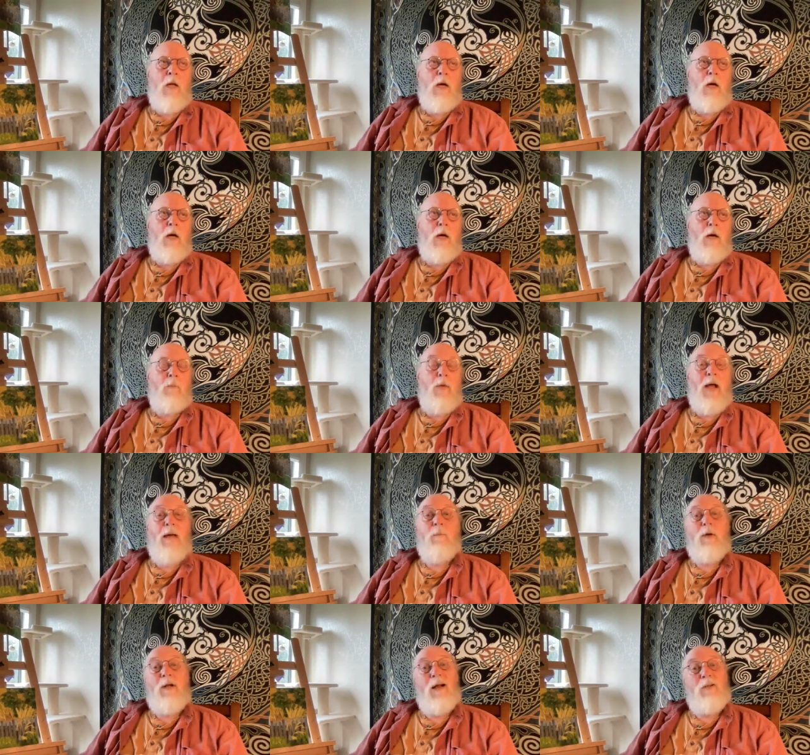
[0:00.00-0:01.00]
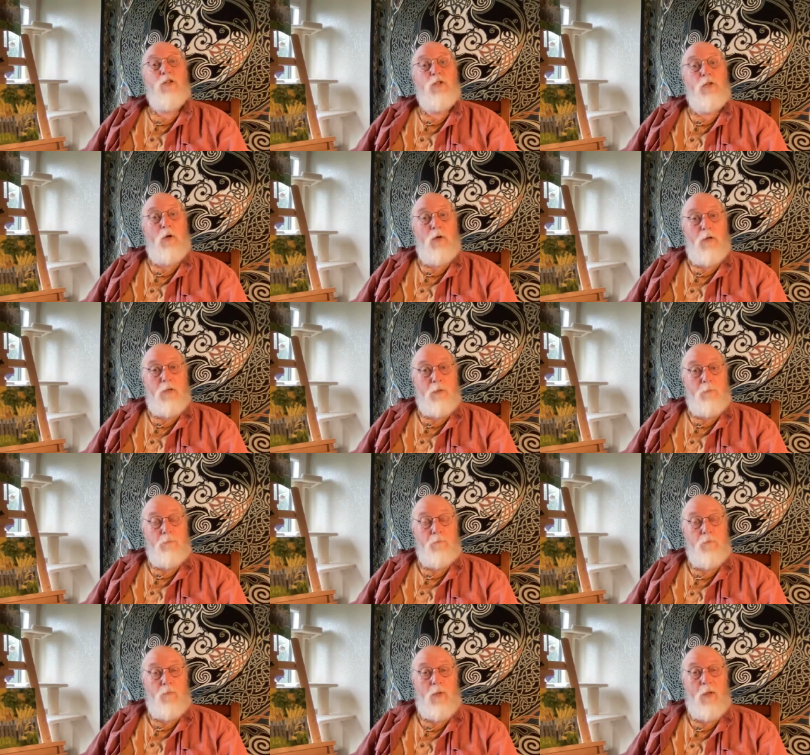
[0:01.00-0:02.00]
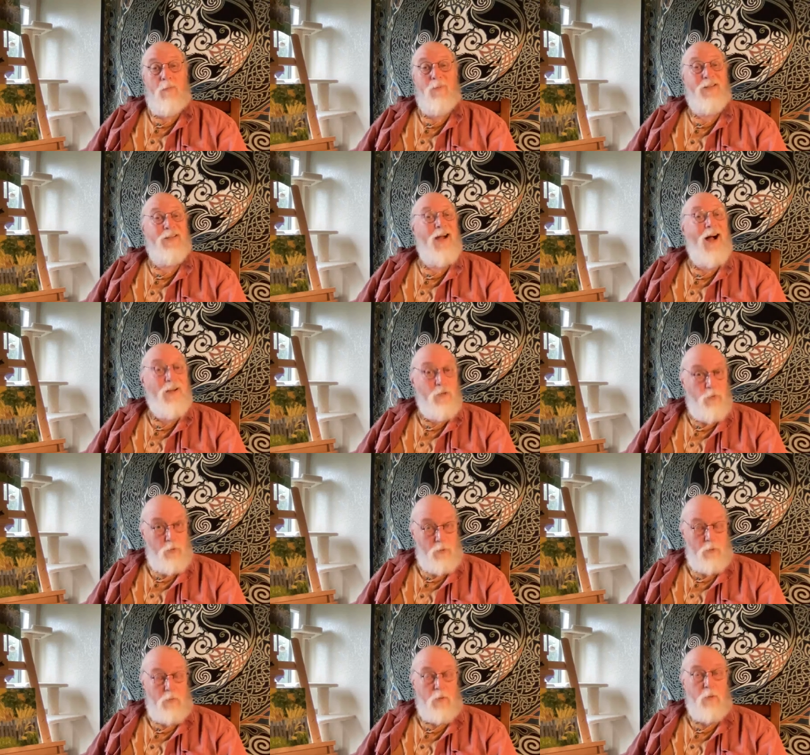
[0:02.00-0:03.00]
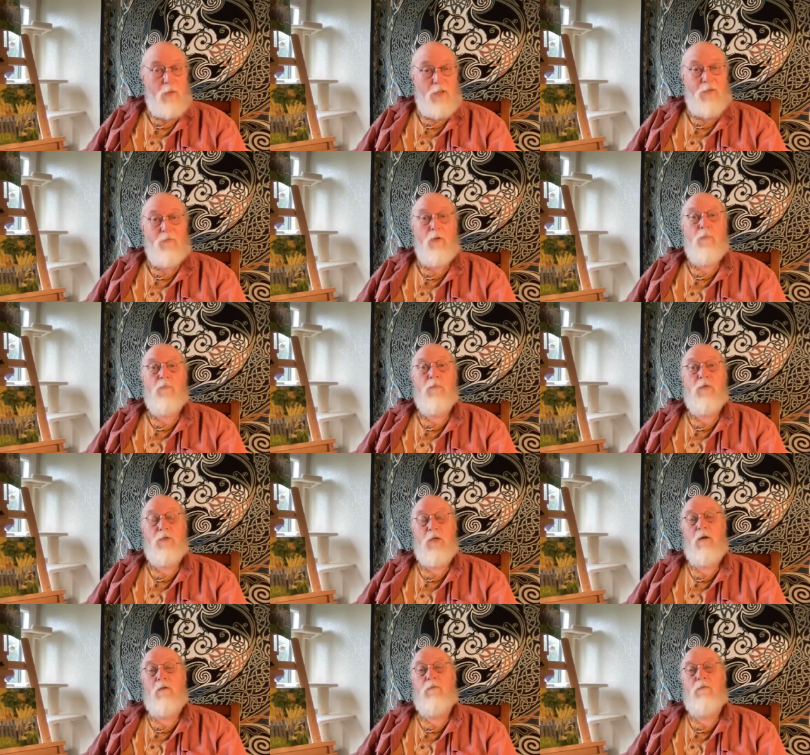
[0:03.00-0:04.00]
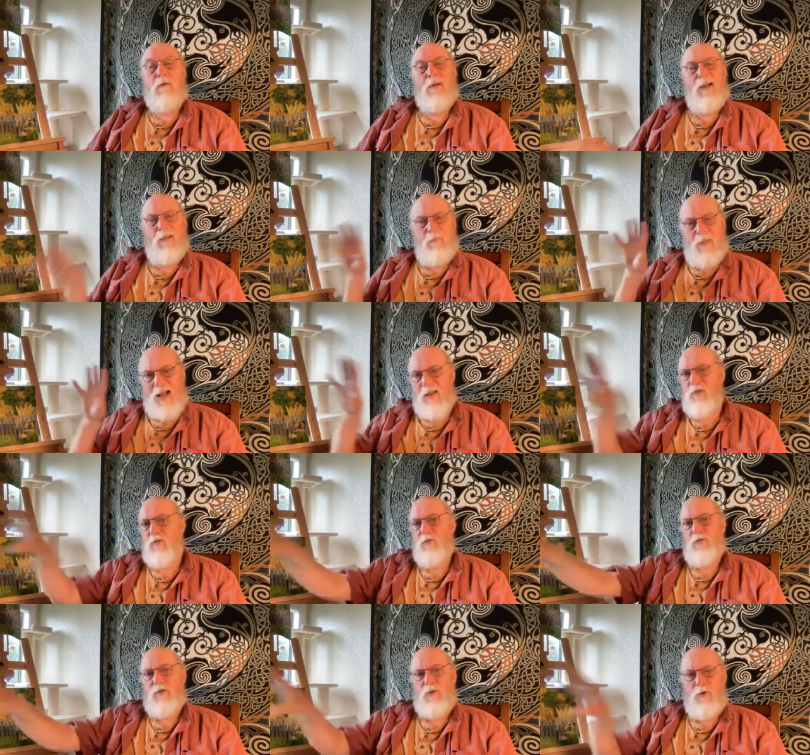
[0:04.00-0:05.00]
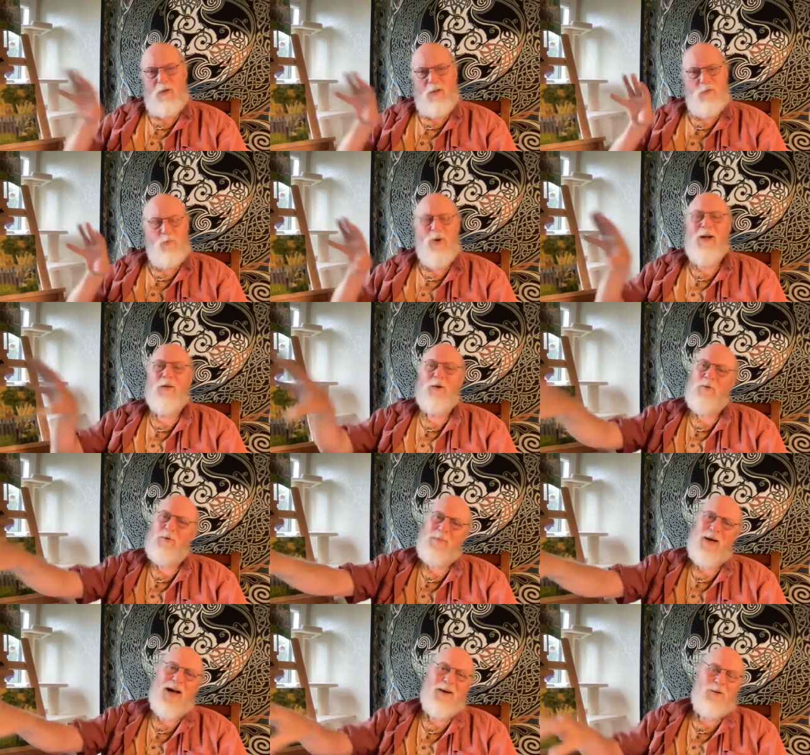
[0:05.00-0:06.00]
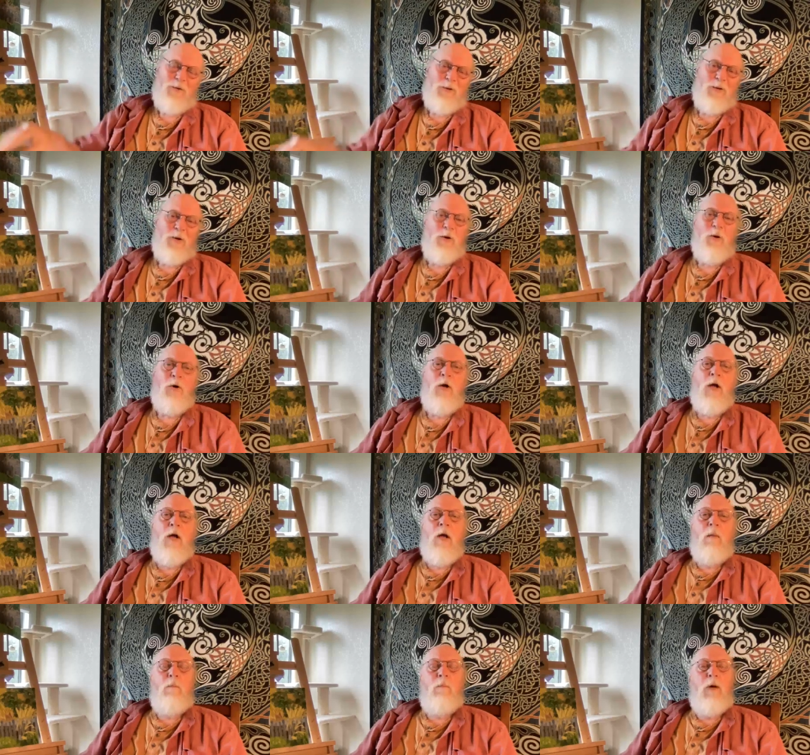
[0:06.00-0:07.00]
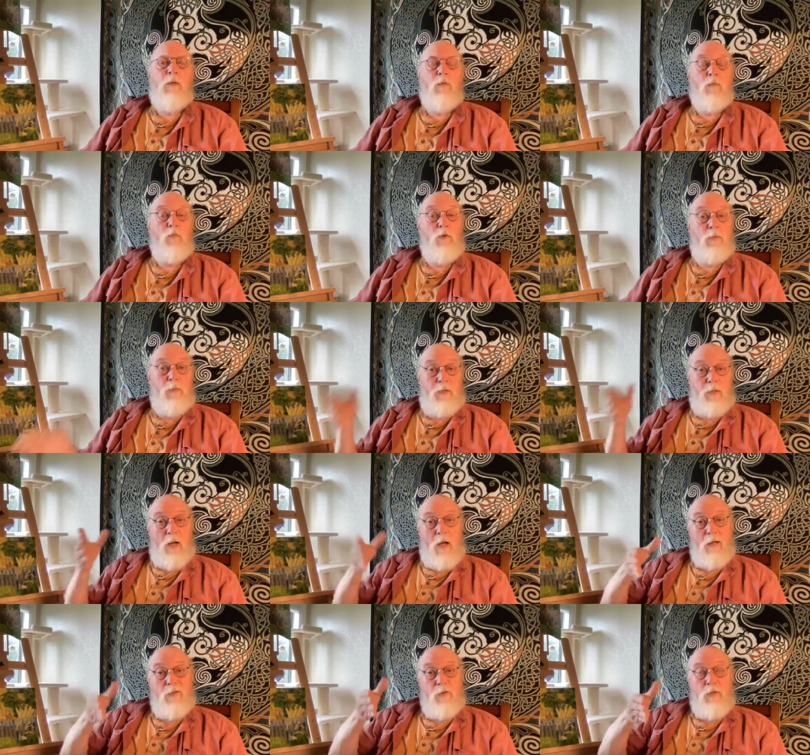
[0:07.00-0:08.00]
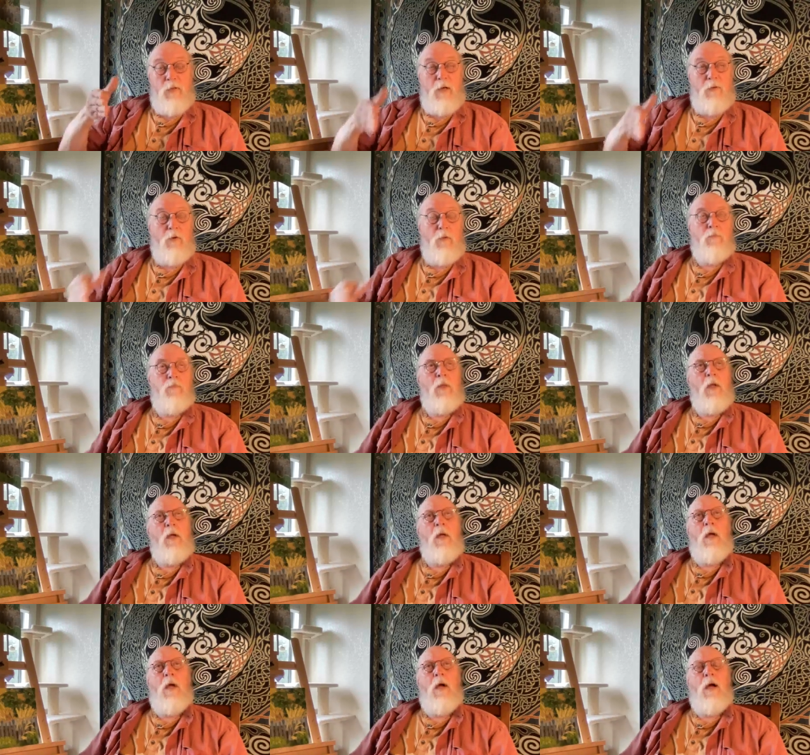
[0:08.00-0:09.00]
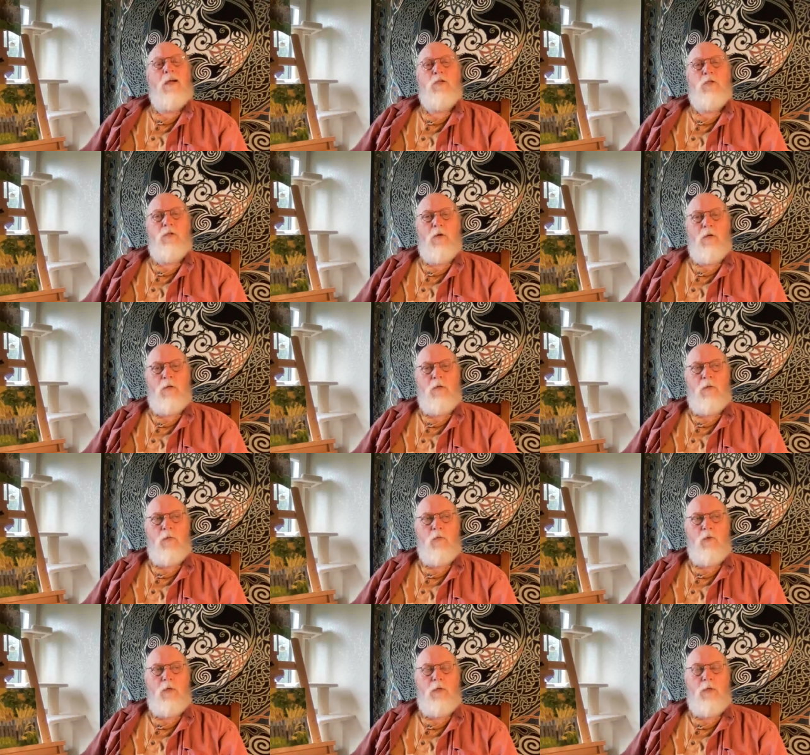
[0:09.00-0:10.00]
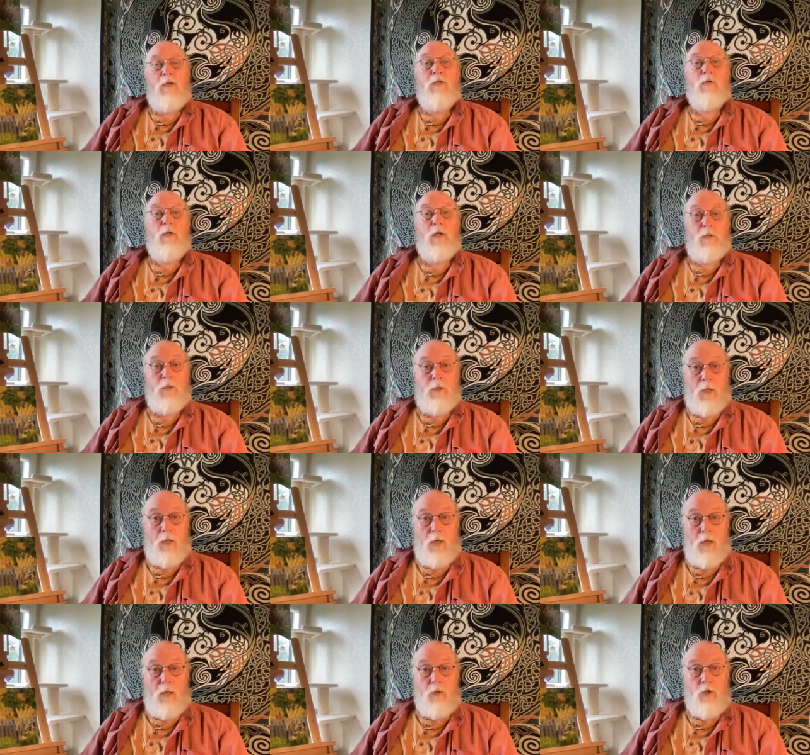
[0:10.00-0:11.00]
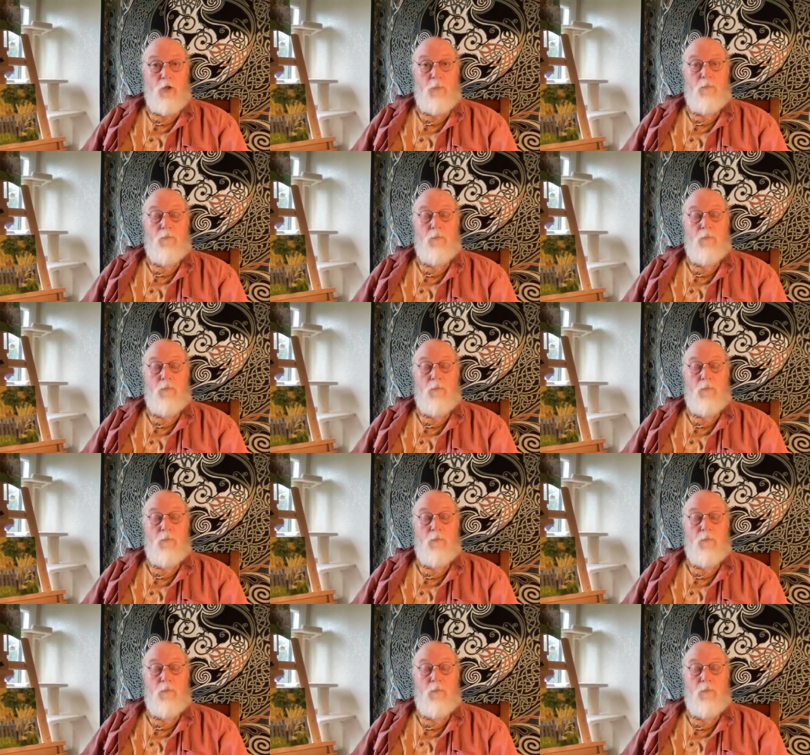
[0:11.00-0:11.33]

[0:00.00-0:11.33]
But I started my doctorate level stuff. I had master's degree as well going back earlier. But with my doctor's level, I started with internet psychology